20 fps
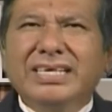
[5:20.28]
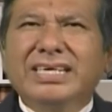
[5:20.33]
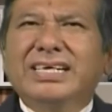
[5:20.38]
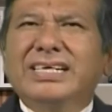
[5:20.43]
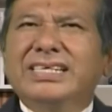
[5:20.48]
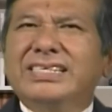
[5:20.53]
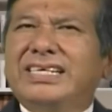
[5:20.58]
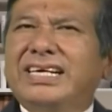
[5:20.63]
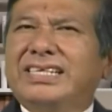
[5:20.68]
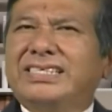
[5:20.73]

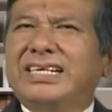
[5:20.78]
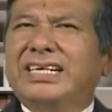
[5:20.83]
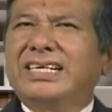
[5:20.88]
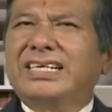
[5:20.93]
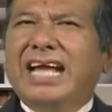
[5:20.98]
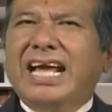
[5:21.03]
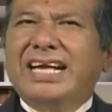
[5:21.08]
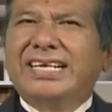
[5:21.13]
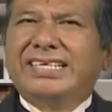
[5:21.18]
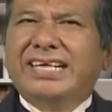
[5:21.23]

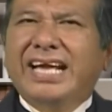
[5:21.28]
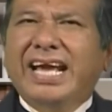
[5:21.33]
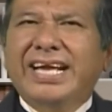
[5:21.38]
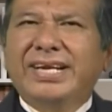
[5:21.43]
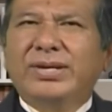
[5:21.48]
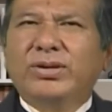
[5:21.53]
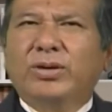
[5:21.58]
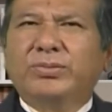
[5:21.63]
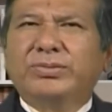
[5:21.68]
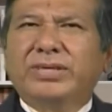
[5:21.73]
Section
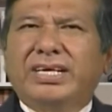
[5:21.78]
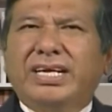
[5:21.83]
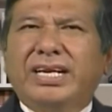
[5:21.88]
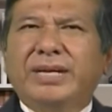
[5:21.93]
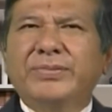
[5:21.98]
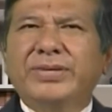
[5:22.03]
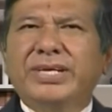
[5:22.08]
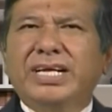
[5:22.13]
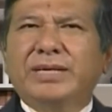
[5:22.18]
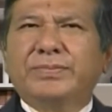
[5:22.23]
98 of the
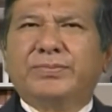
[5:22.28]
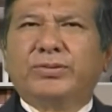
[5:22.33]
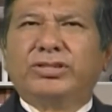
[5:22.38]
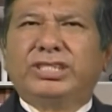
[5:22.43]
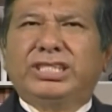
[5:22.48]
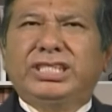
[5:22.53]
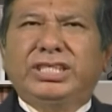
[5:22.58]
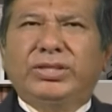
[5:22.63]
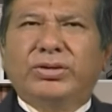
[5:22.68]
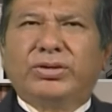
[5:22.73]
Criminal
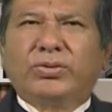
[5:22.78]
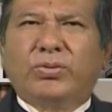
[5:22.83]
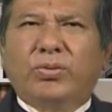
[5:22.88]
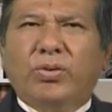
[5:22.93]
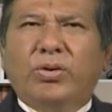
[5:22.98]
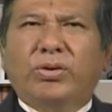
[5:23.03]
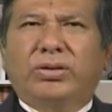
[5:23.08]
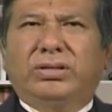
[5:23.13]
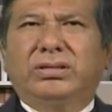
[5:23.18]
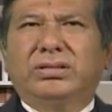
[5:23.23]
Procedure
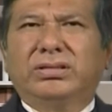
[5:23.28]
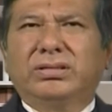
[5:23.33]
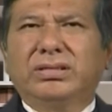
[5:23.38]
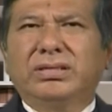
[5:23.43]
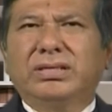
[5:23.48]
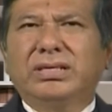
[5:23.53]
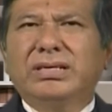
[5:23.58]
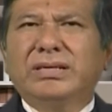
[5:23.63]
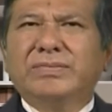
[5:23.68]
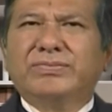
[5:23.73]
Code
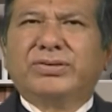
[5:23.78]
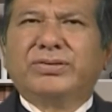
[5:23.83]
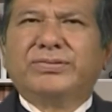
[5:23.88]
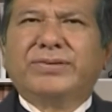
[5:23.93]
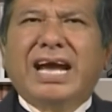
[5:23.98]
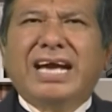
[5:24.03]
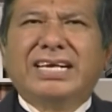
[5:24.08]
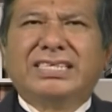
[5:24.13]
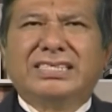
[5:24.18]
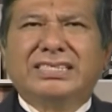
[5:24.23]

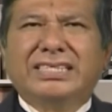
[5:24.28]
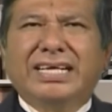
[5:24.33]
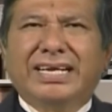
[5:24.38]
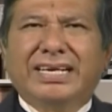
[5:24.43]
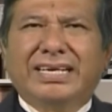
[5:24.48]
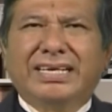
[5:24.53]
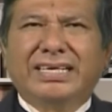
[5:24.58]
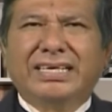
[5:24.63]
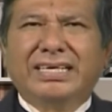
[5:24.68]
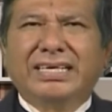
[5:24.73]
provides that